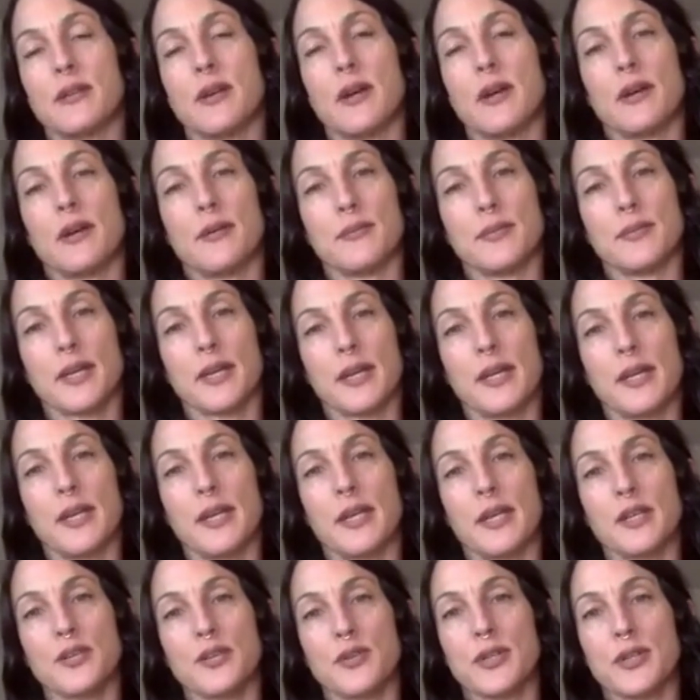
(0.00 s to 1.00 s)

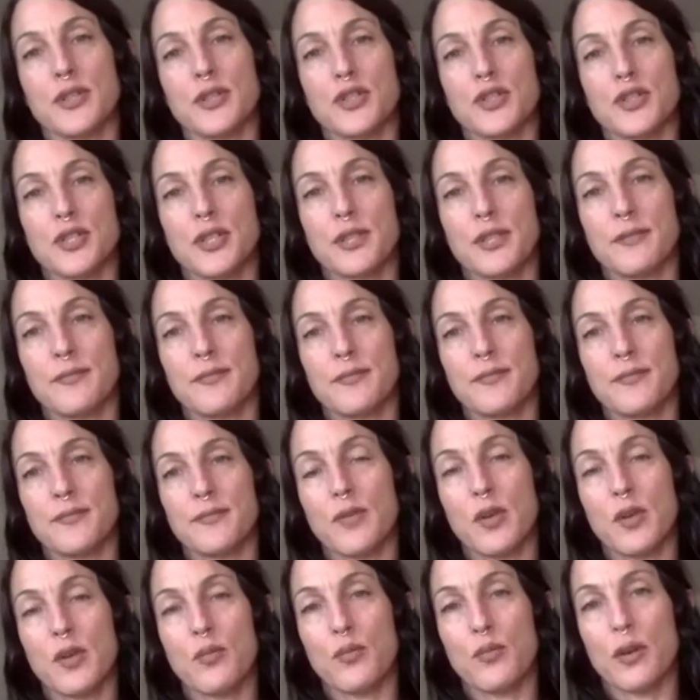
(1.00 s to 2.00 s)
Dakini tradition,
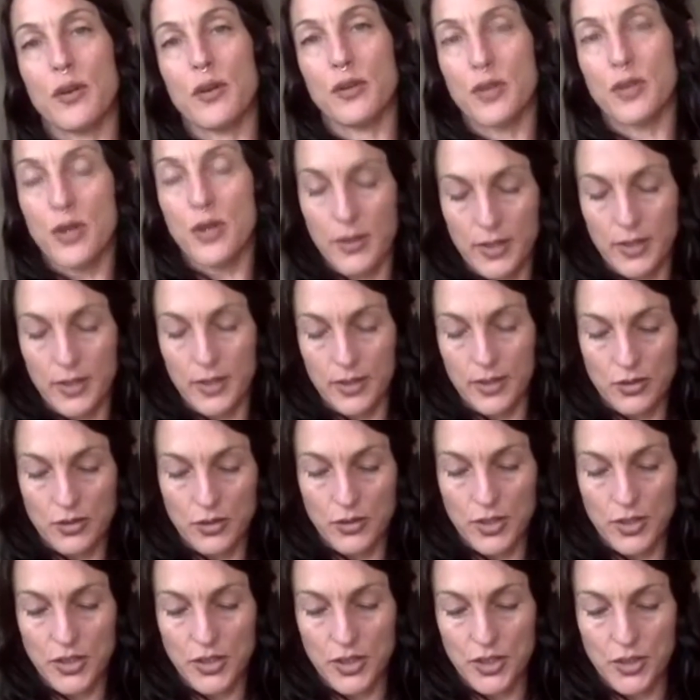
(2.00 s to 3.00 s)
yogic
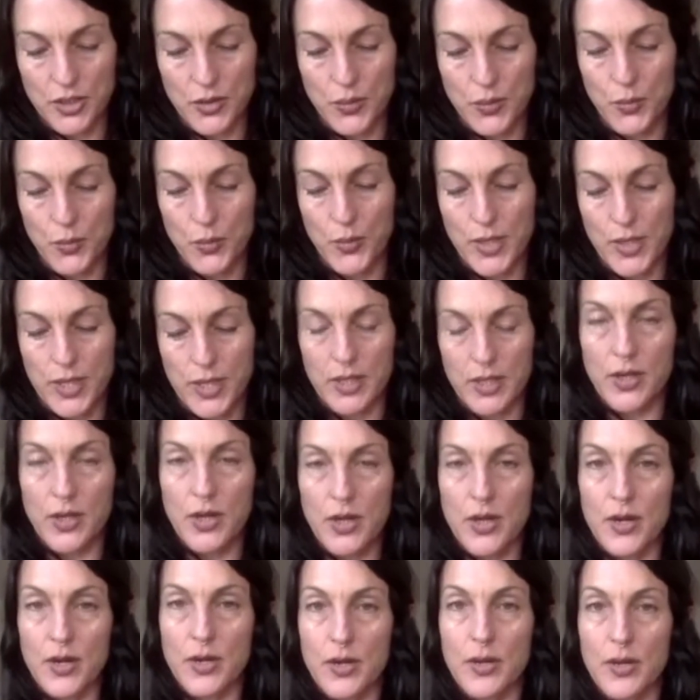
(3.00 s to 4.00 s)
tradition, we can
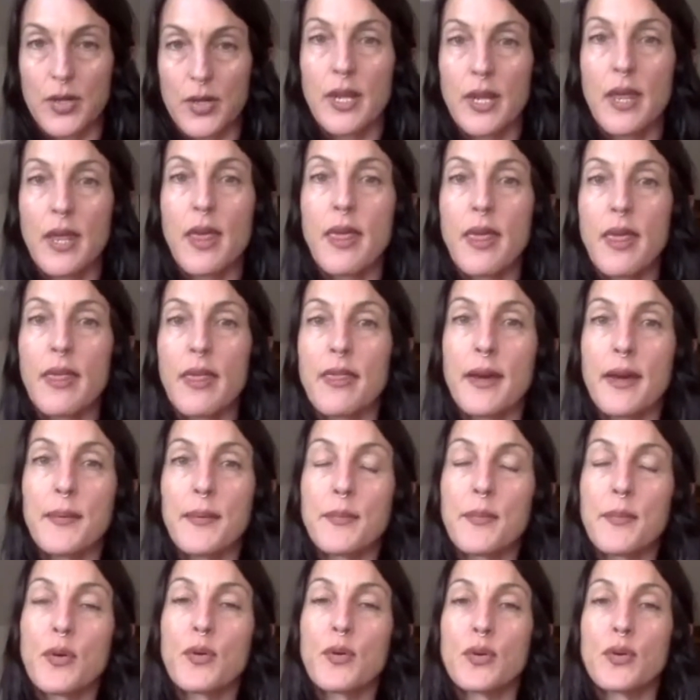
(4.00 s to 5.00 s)
call
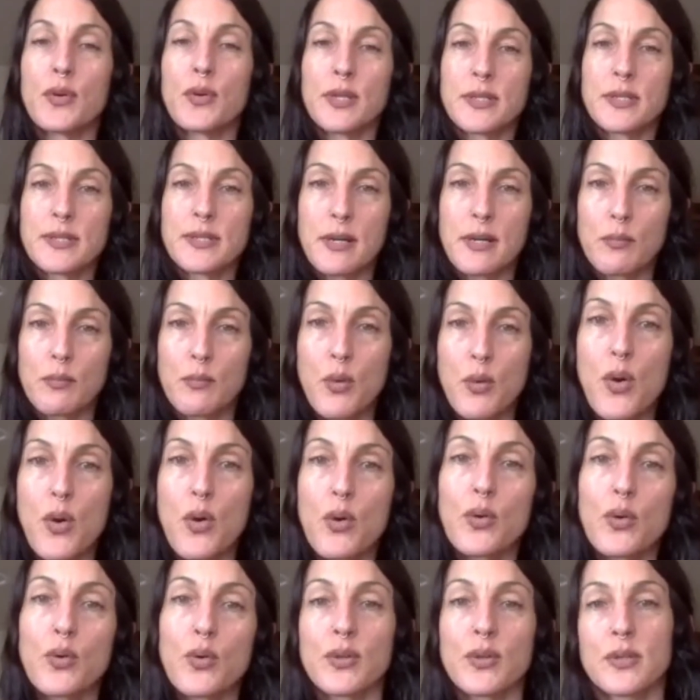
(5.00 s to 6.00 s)
them Kuntanzang
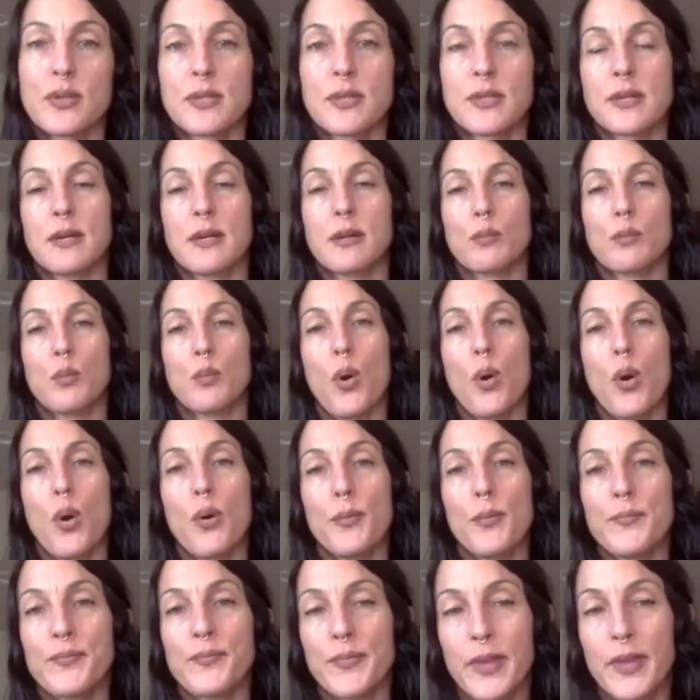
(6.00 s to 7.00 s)
Mo, Kuntanzang
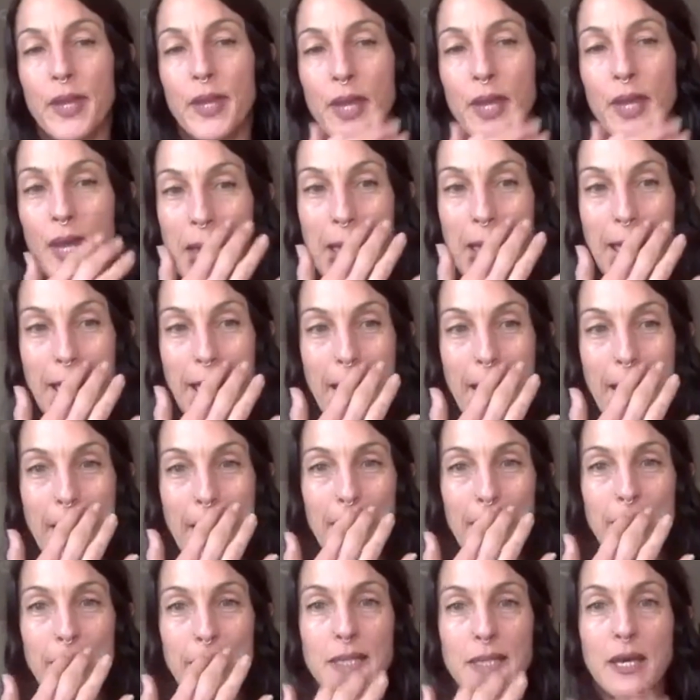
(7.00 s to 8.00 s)
Po.
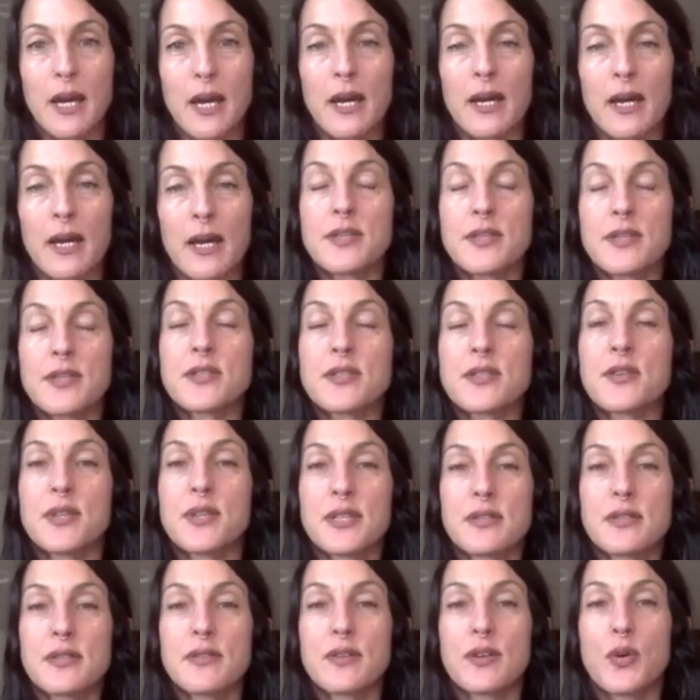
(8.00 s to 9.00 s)
And so
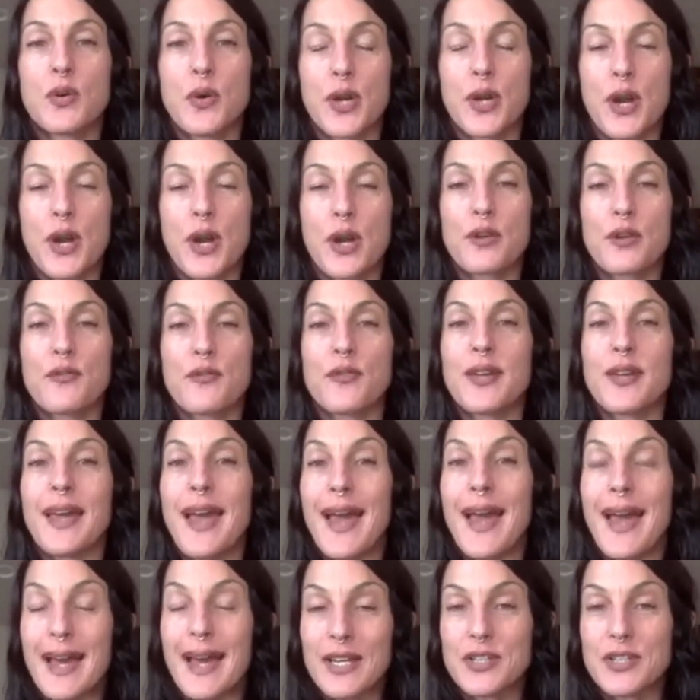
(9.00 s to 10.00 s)
this
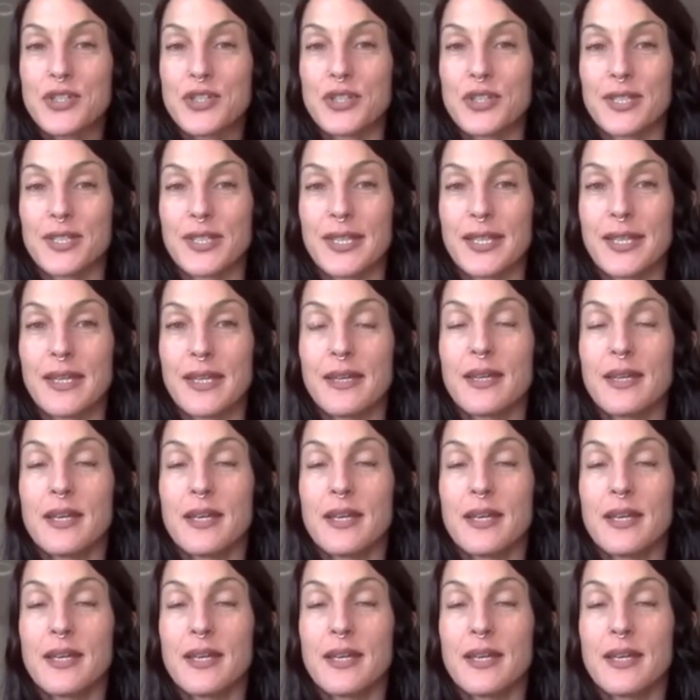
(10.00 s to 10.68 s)
choreography actually